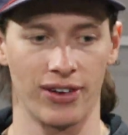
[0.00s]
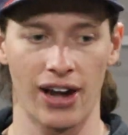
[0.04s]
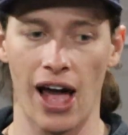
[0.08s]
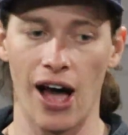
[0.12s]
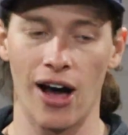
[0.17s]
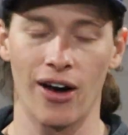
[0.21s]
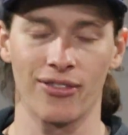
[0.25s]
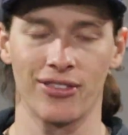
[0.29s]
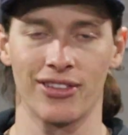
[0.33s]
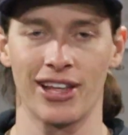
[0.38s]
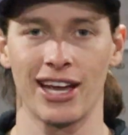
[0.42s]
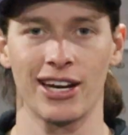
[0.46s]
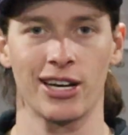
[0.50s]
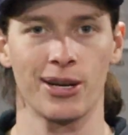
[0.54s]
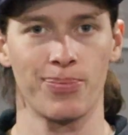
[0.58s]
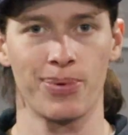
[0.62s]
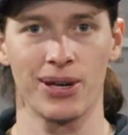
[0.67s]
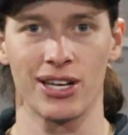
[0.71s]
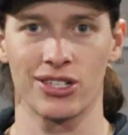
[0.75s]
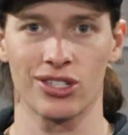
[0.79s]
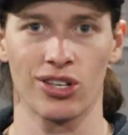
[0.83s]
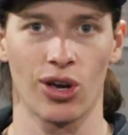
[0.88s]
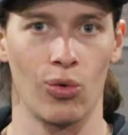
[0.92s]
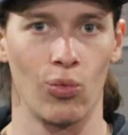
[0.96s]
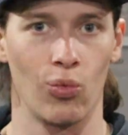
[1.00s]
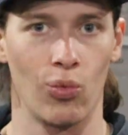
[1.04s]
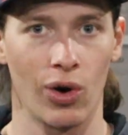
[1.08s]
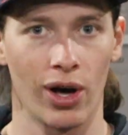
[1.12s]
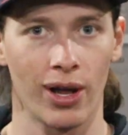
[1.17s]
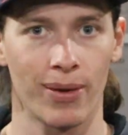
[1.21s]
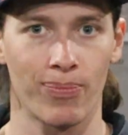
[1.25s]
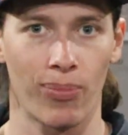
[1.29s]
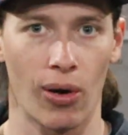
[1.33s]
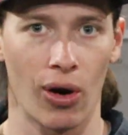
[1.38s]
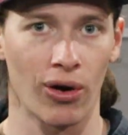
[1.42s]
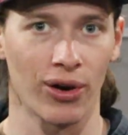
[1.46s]
Now that depends on
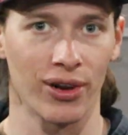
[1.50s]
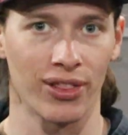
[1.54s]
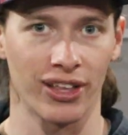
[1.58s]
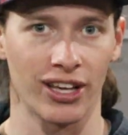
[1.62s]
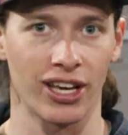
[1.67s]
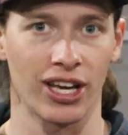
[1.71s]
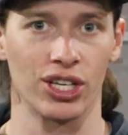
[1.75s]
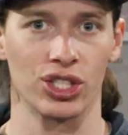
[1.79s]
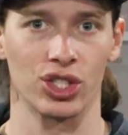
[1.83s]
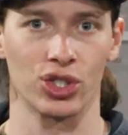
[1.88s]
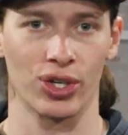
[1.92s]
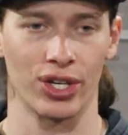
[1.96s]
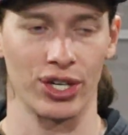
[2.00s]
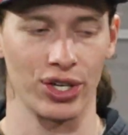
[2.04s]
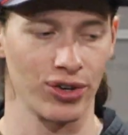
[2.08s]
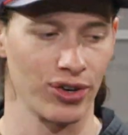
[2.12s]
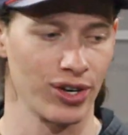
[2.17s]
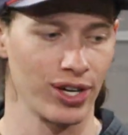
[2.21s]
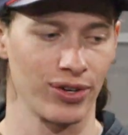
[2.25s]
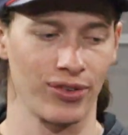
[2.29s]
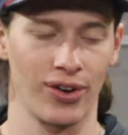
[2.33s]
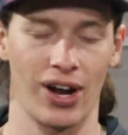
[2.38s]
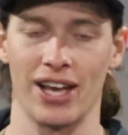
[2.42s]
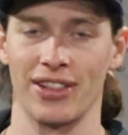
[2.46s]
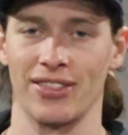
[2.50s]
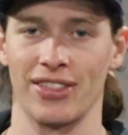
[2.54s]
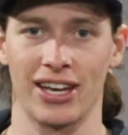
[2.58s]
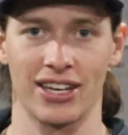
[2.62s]
what part of the country you're in, right?